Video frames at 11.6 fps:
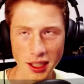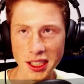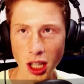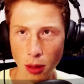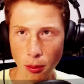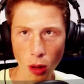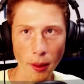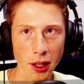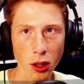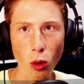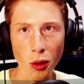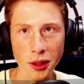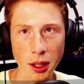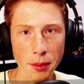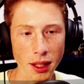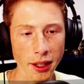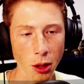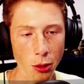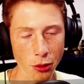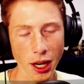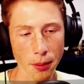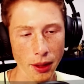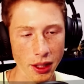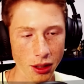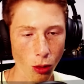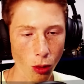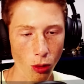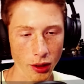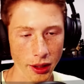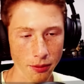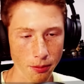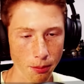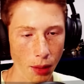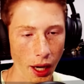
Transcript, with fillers: sell him all my coal and then be like, oh crap, I need coal, and then